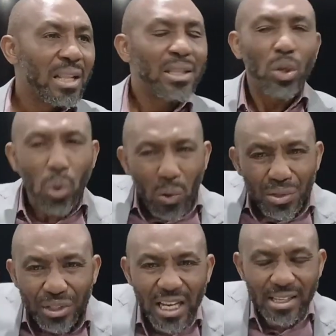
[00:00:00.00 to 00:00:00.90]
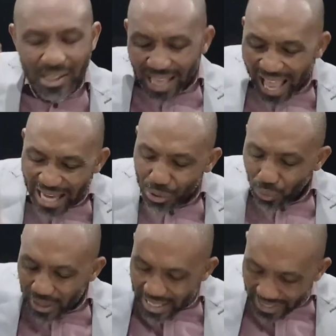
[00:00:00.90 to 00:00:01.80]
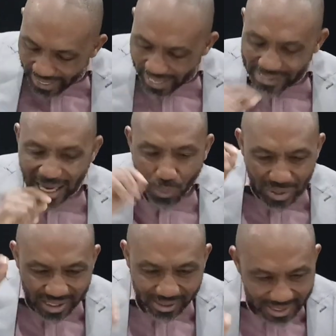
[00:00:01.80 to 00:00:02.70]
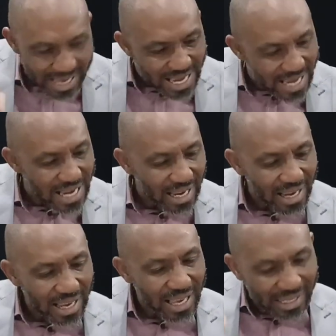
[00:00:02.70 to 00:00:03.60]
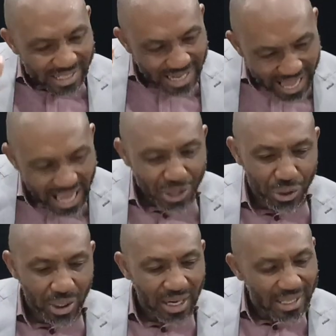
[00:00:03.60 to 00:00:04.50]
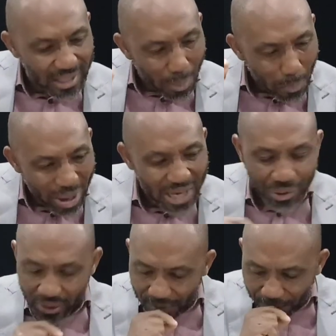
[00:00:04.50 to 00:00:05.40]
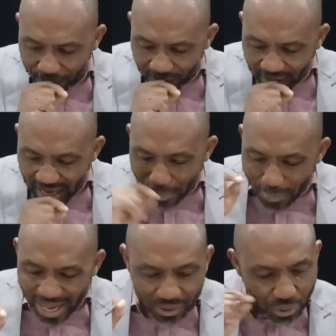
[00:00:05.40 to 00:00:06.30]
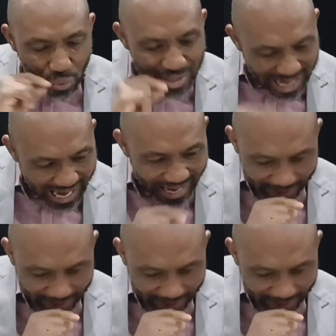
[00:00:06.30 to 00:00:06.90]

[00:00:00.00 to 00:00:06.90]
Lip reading: The Lord Jesus actually cares. And we see His nature, His compassion in Matthew 9,